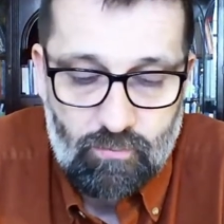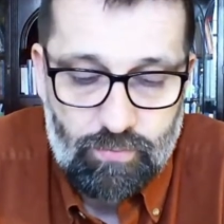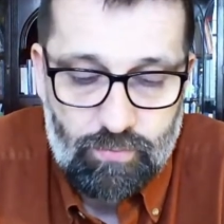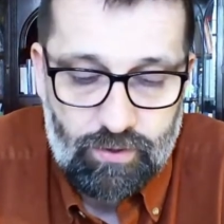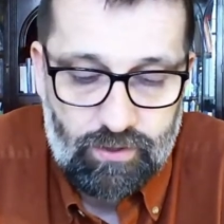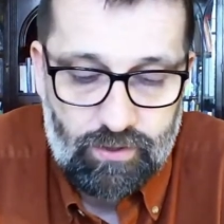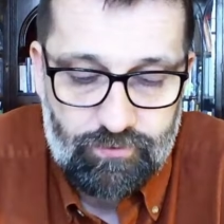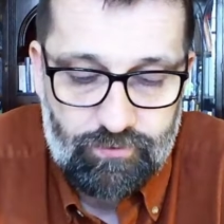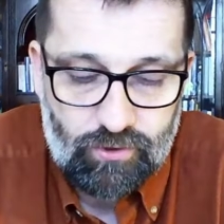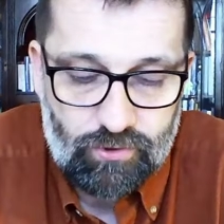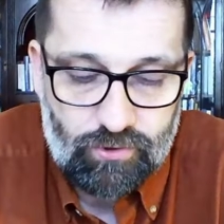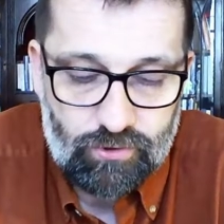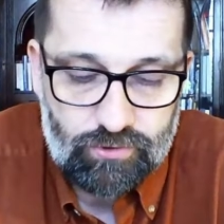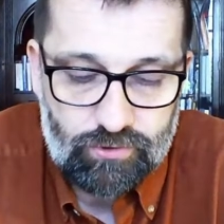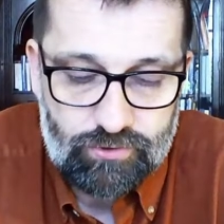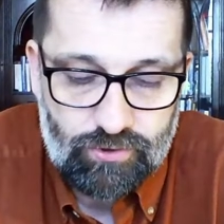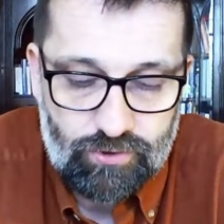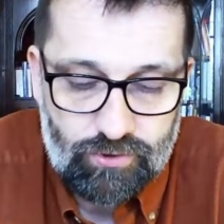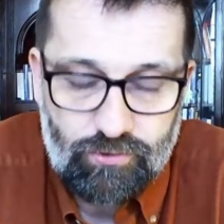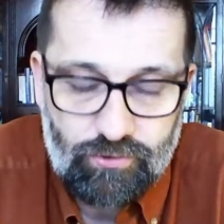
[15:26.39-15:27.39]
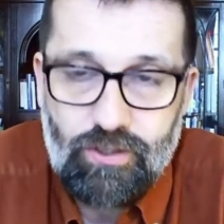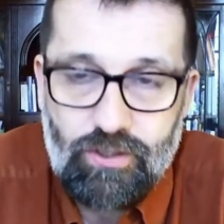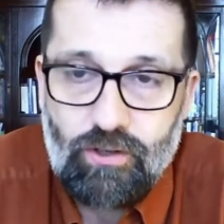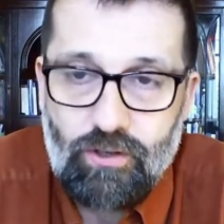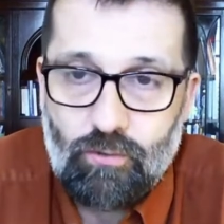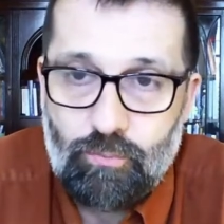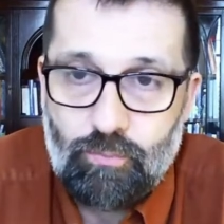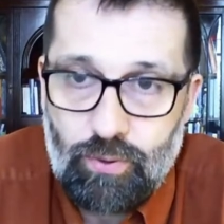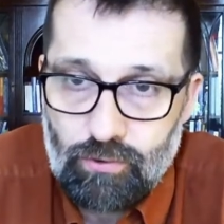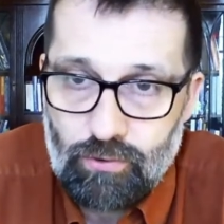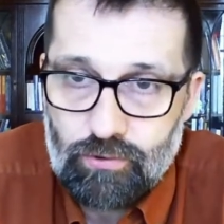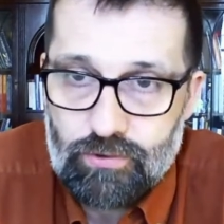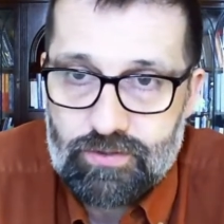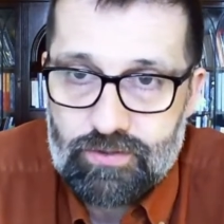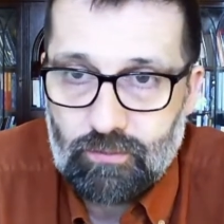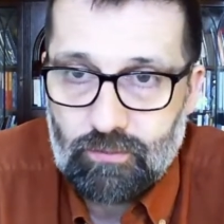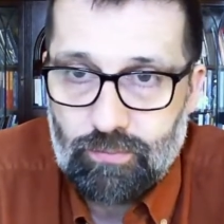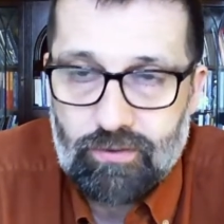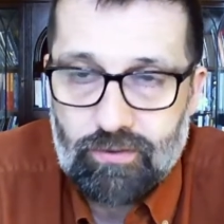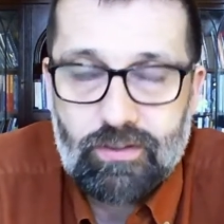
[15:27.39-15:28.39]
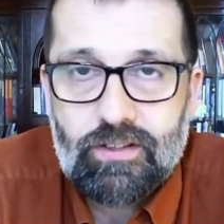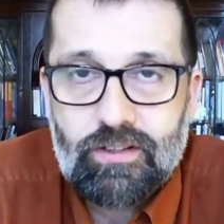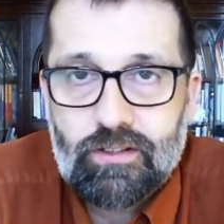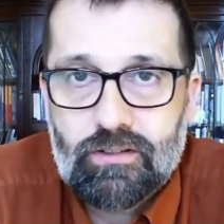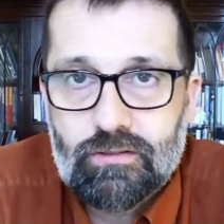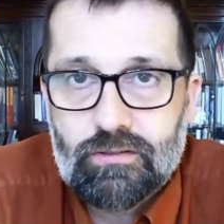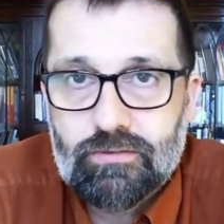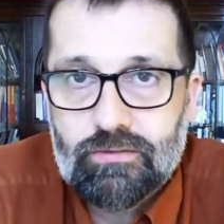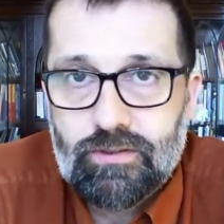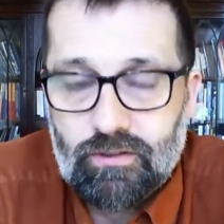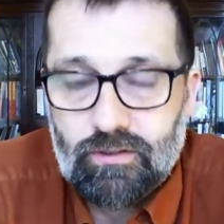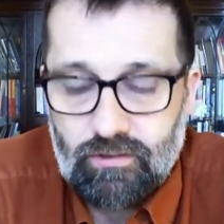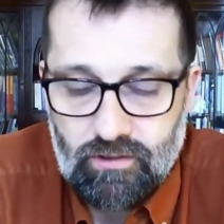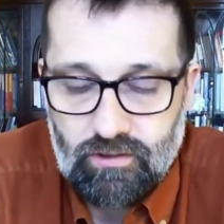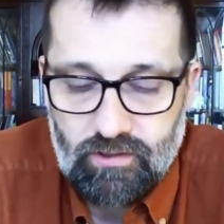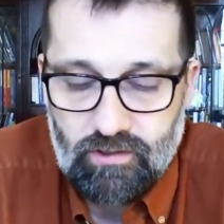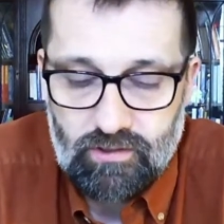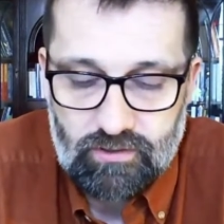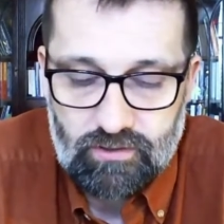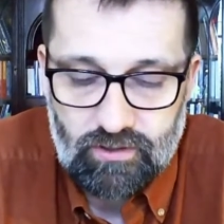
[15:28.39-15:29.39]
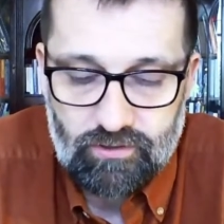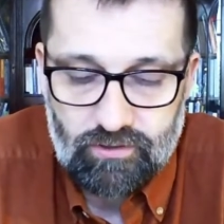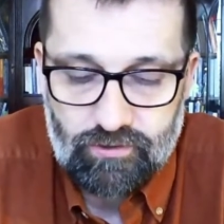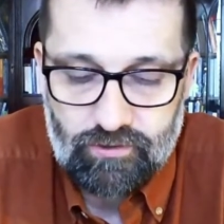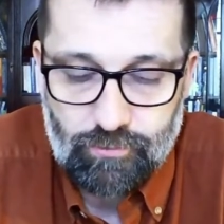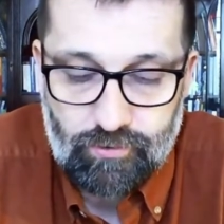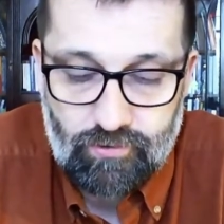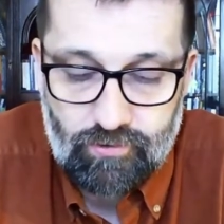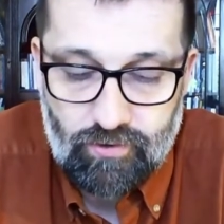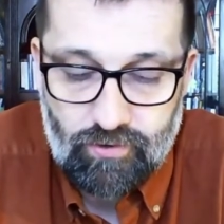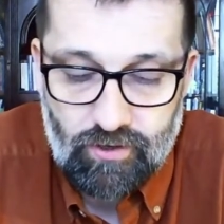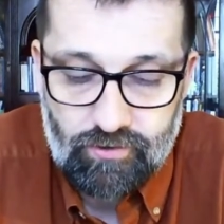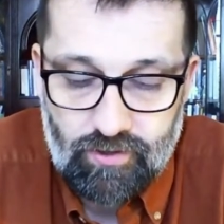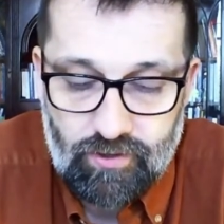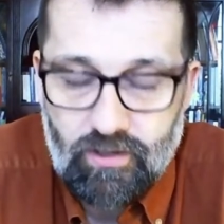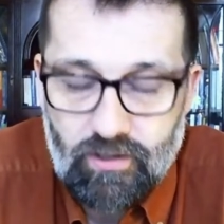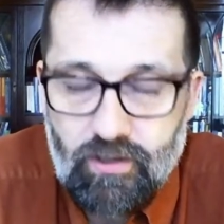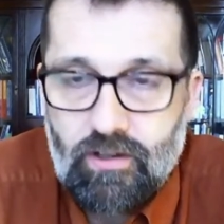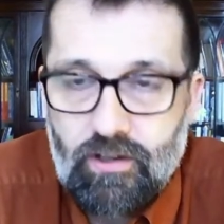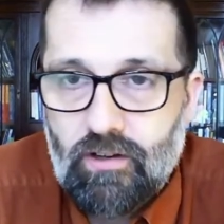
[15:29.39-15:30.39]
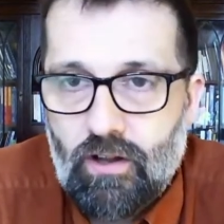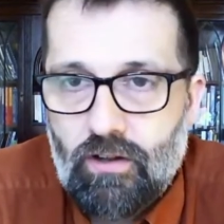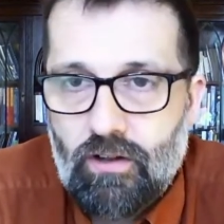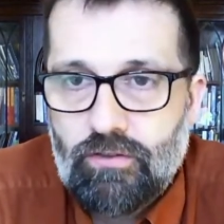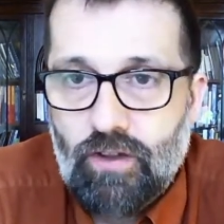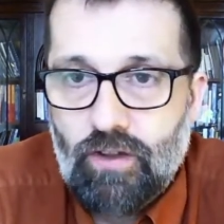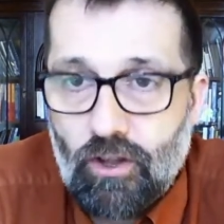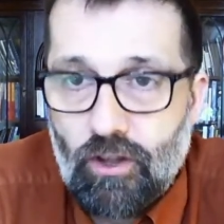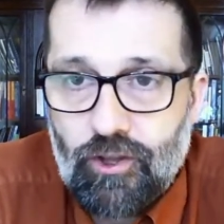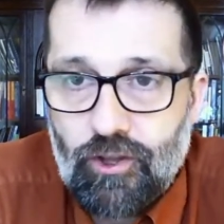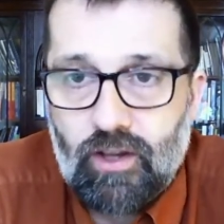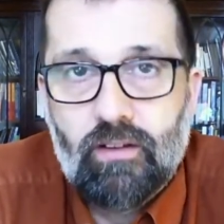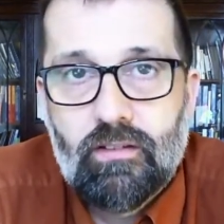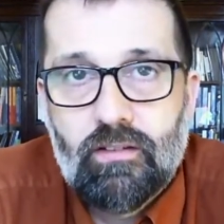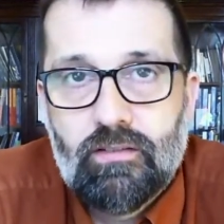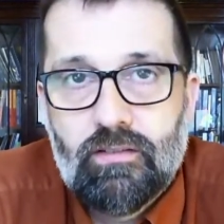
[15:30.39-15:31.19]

But if you go to the opposing political view, Louder with Crowder, nothing,